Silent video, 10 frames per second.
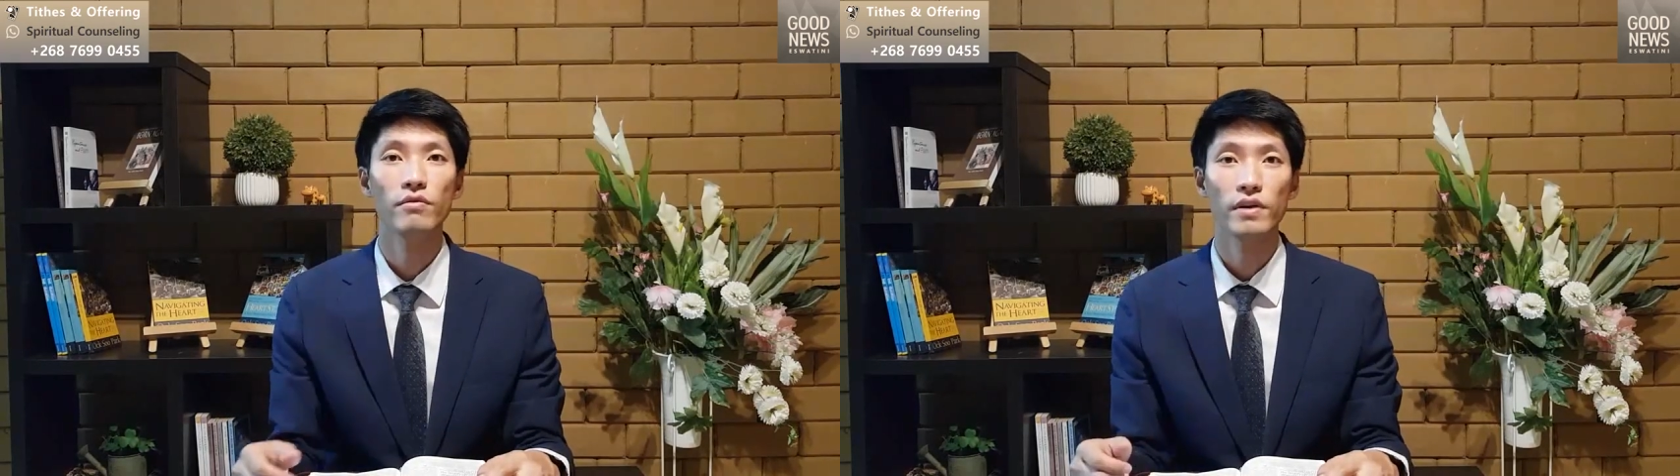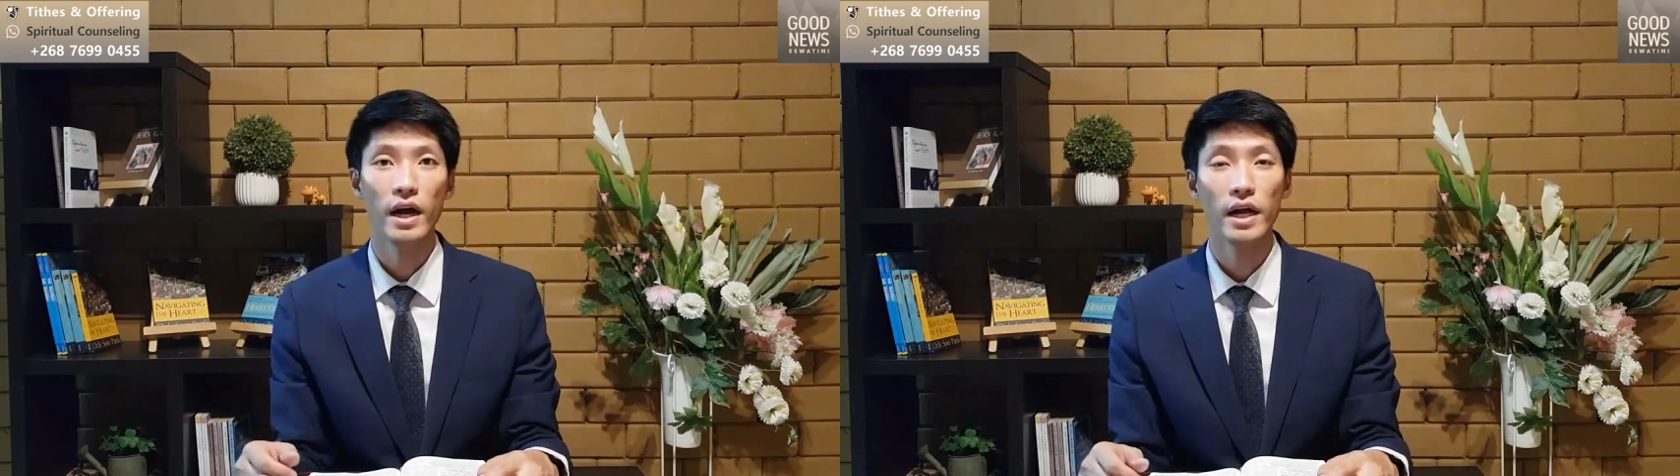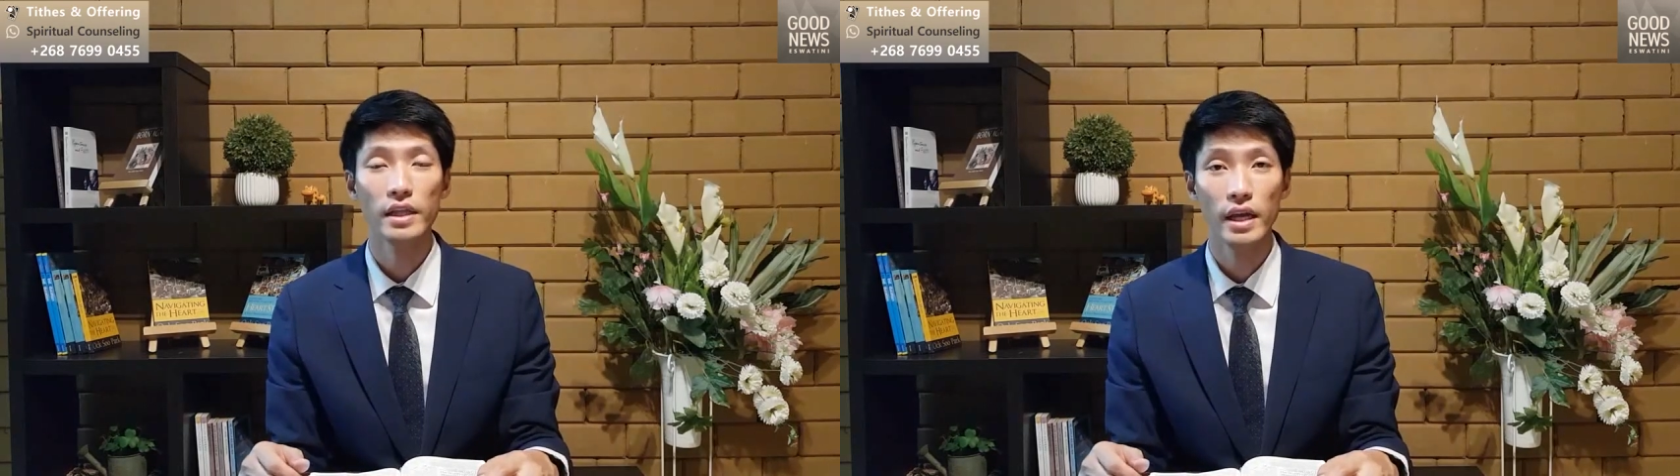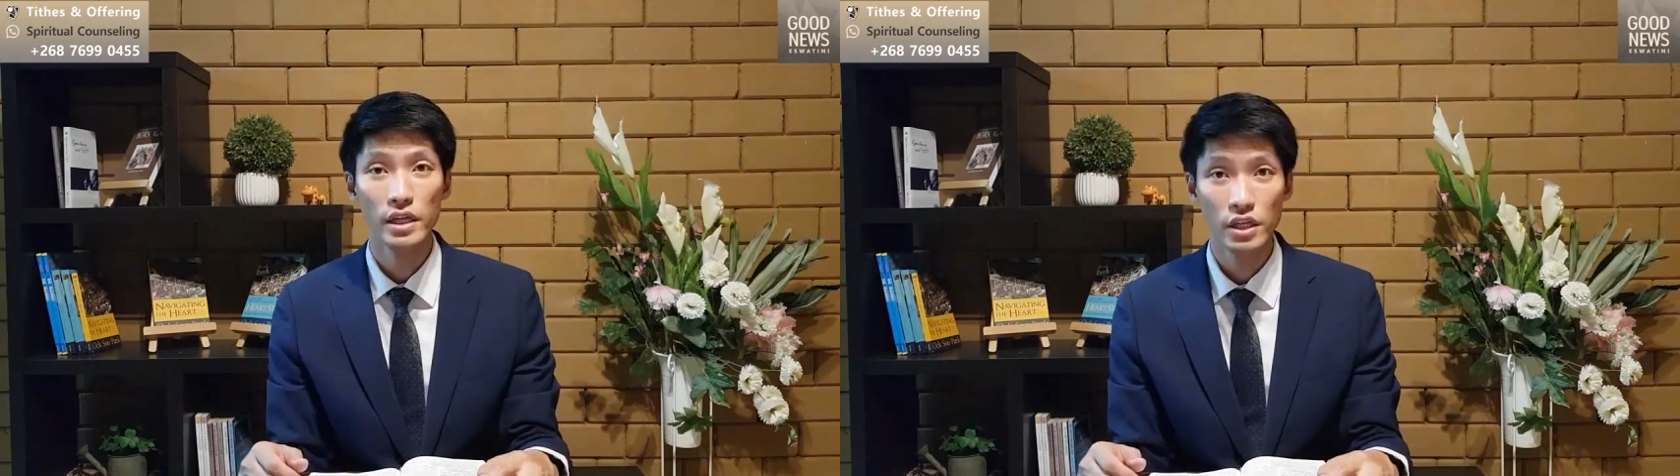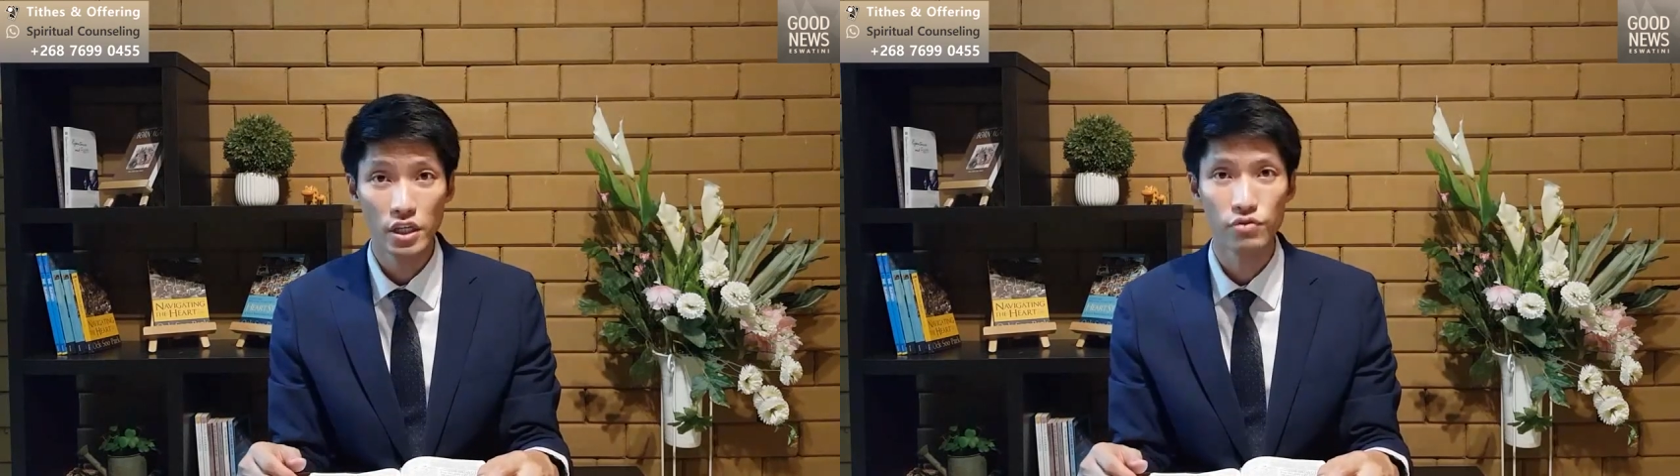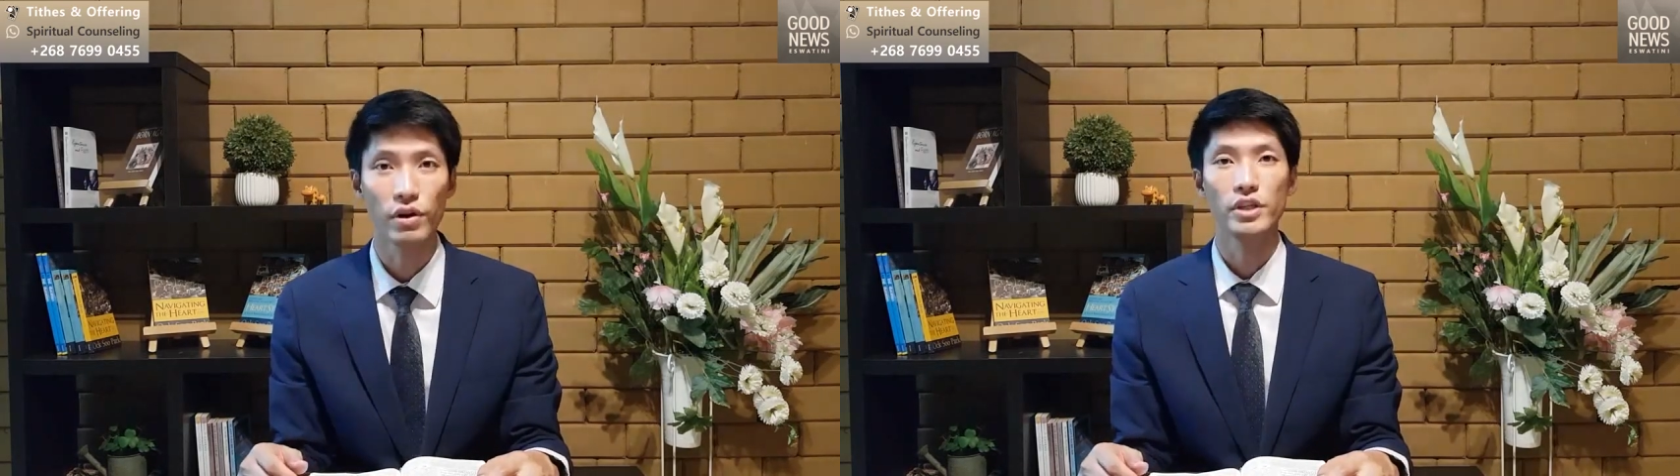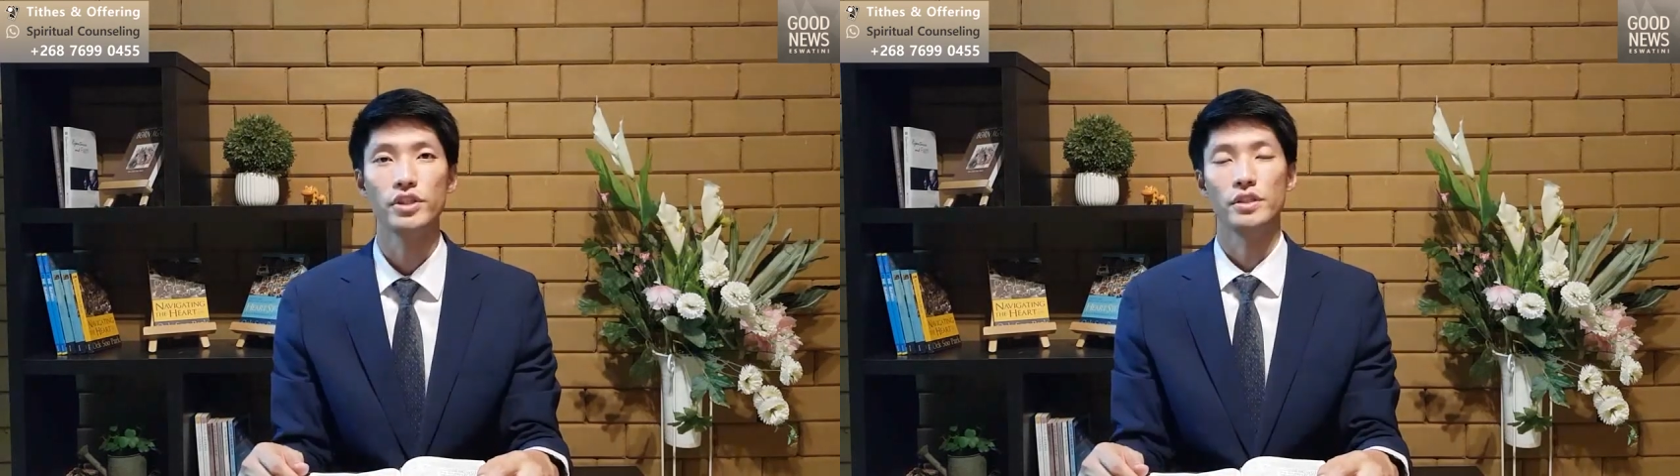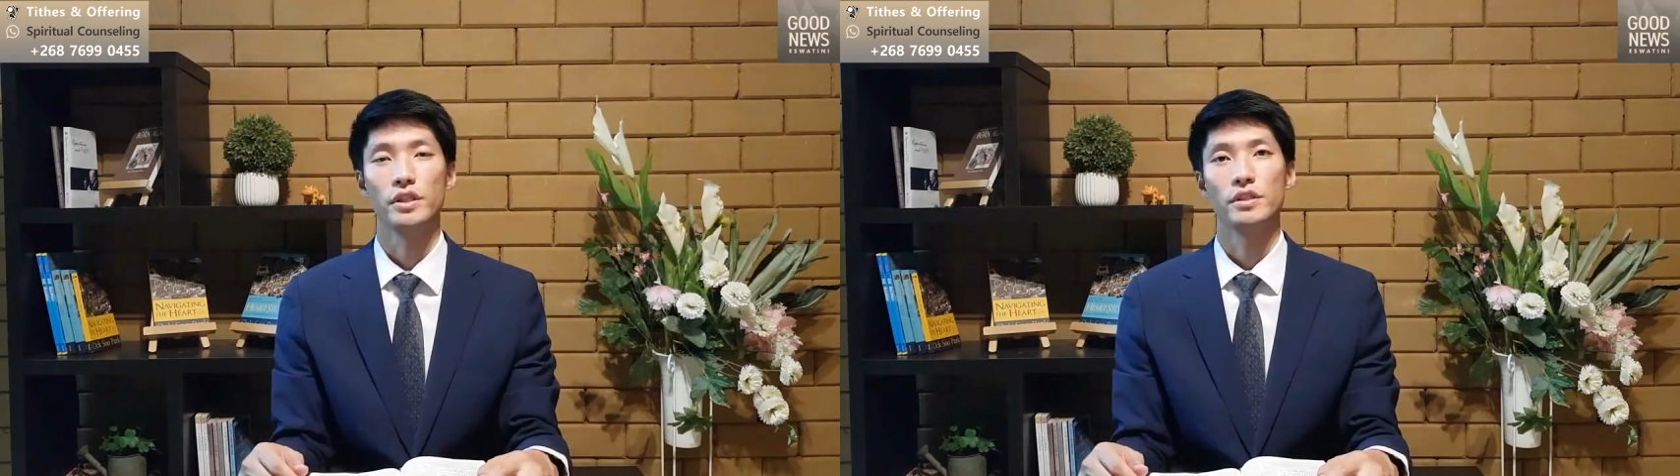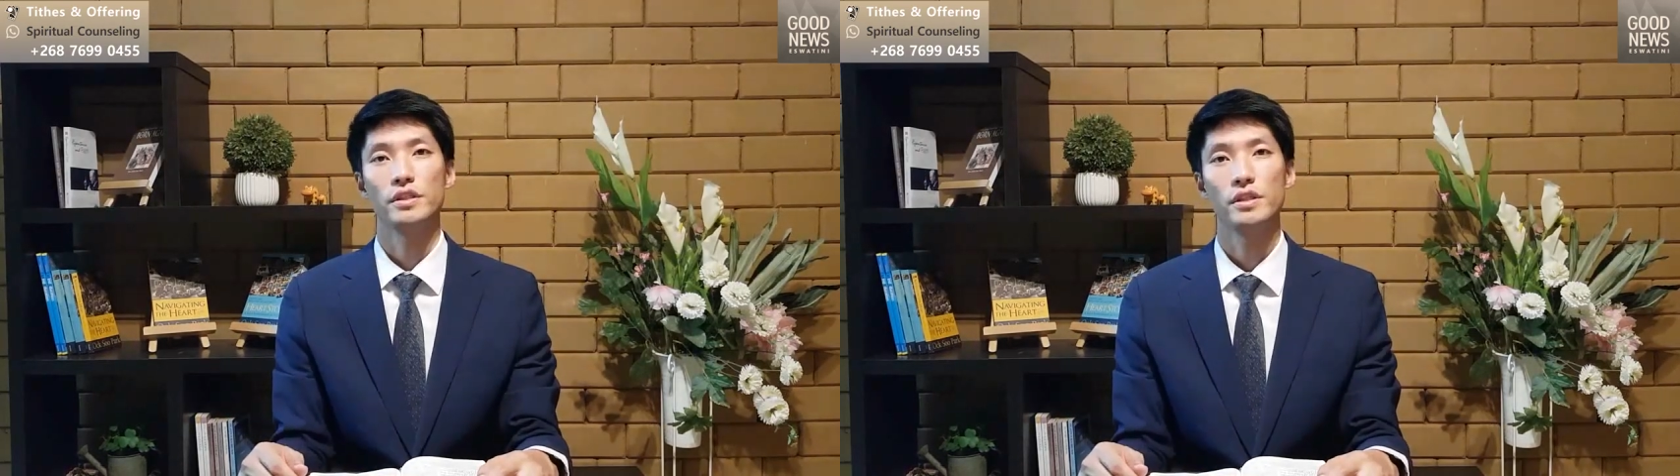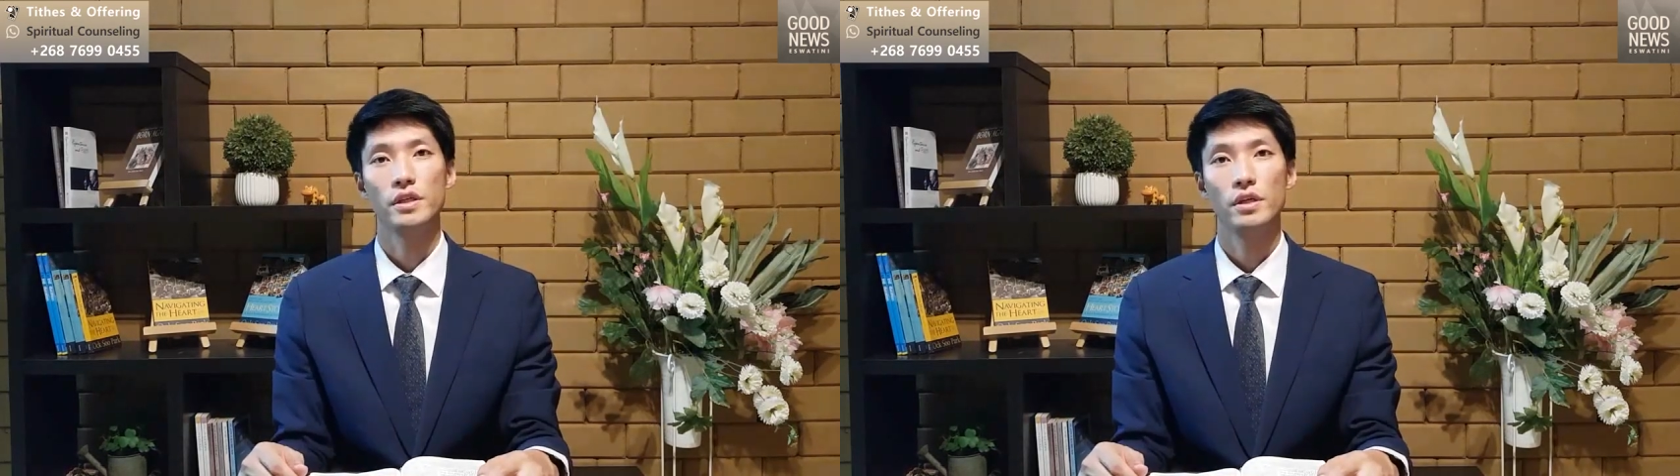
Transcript: of God and his righteousness.